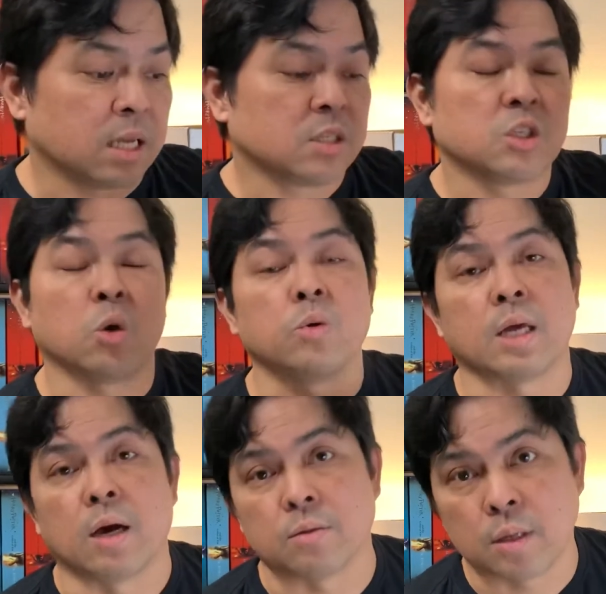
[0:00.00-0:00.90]
sold
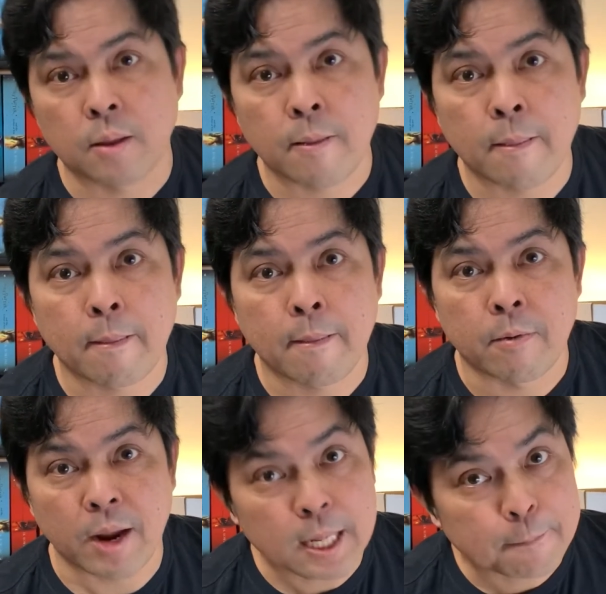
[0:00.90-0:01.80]
out,
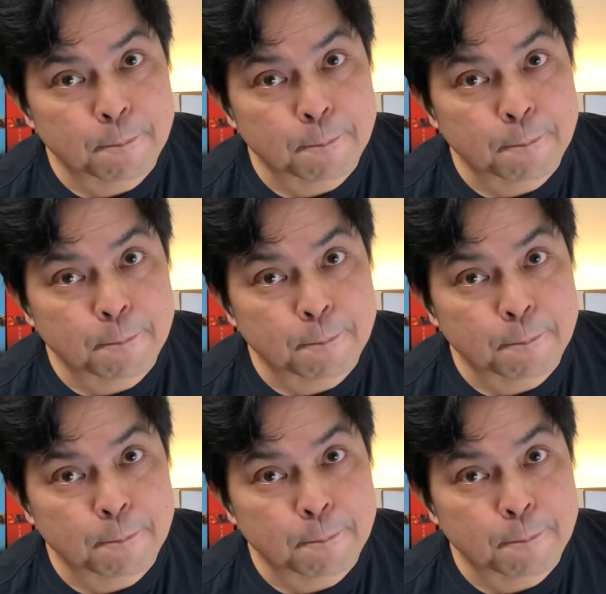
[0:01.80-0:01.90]
right?